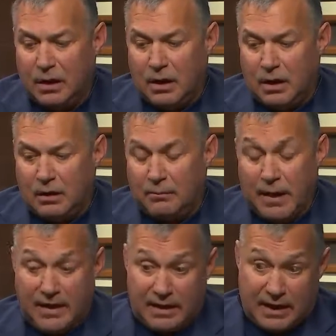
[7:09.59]

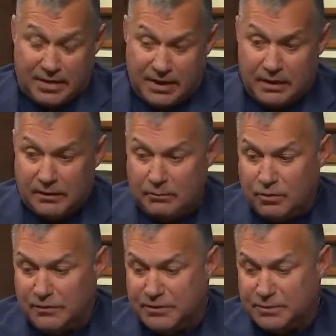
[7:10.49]
and I think
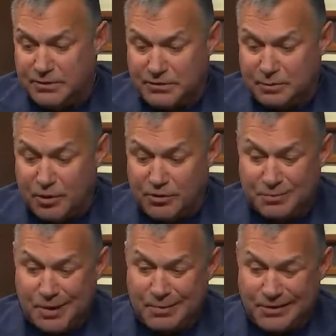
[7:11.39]
one of his business
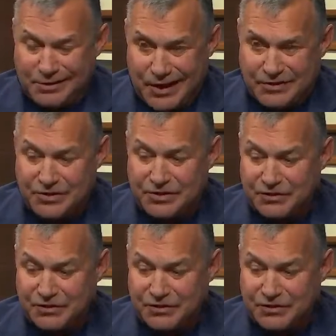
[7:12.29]
partners may be his agent.